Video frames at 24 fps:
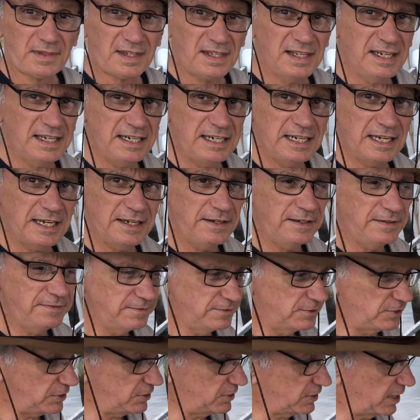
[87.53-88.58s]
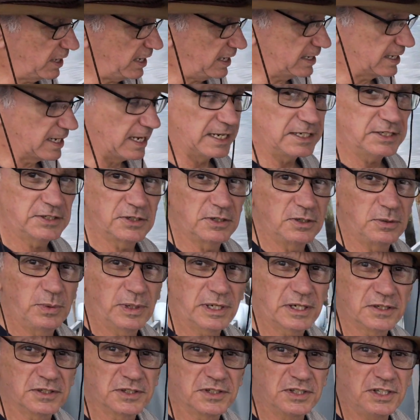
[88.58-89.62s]
And I just got nice little
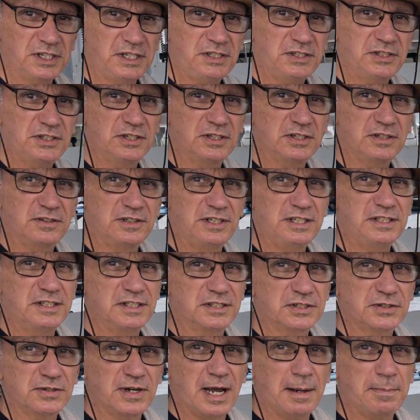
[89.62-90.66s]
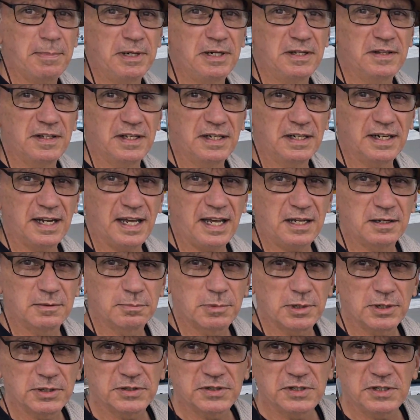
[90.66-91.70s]
wicker seats. You don't need to strap anything down
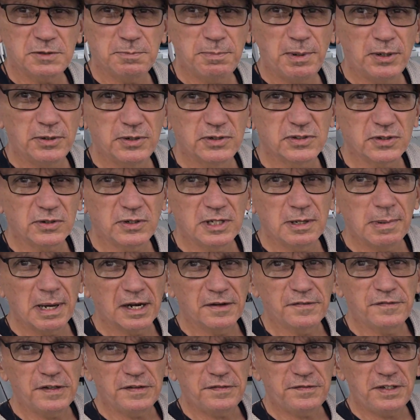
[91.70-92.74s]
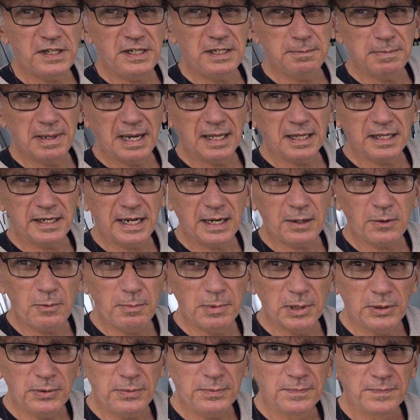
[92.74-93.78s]
because this boat is only about a 15-mile-an-hour
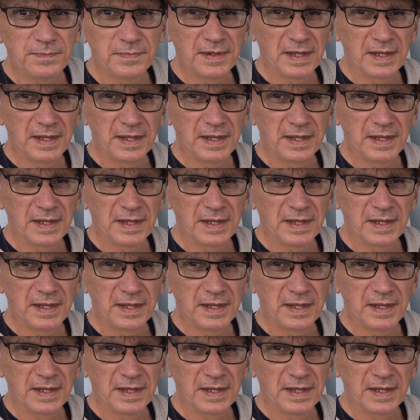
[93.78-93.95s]
boat.